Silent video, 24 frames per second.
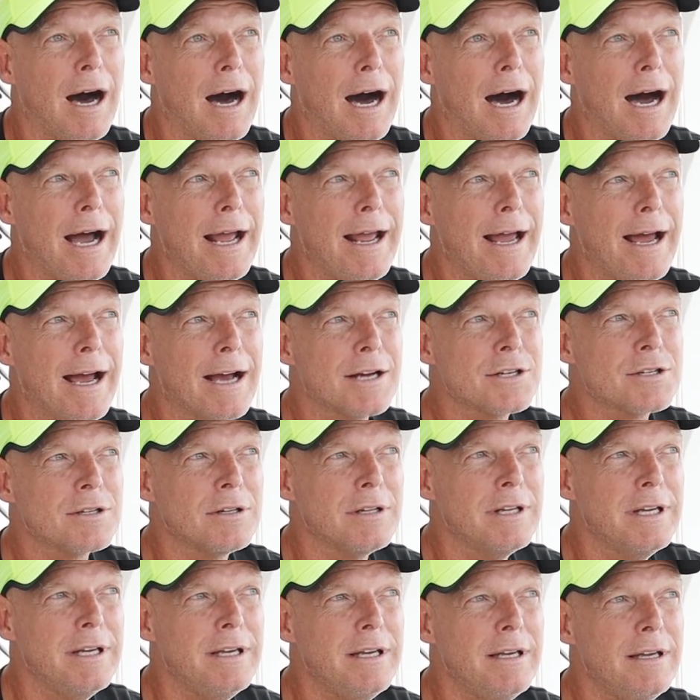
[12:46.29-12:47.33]
I
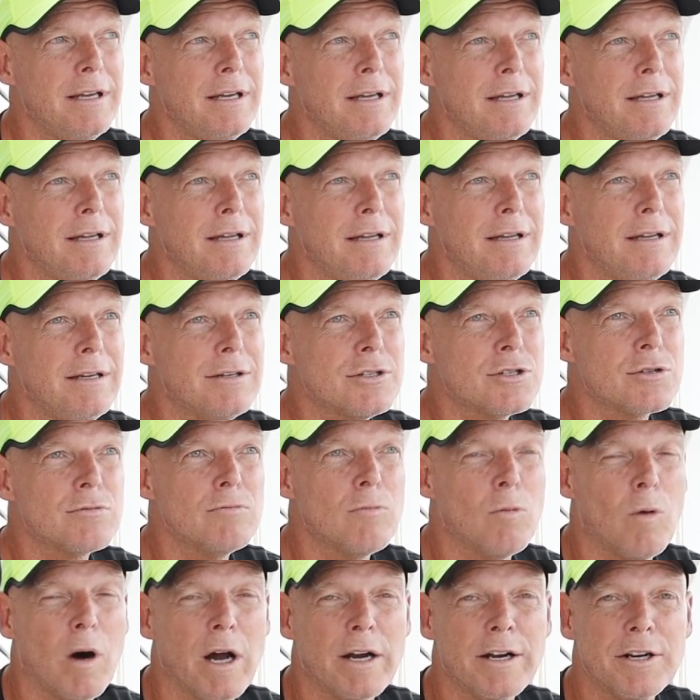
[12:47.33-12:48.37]
actually
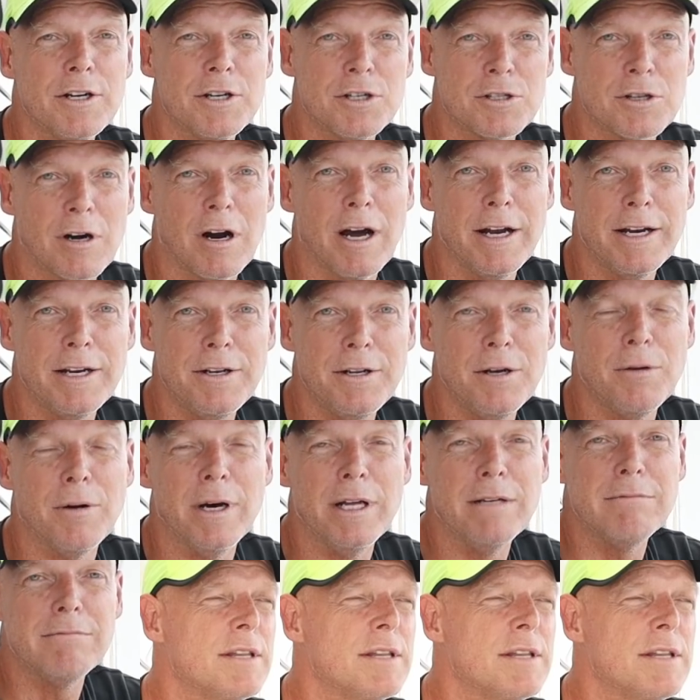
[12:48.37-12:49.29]
wanted to try to do it.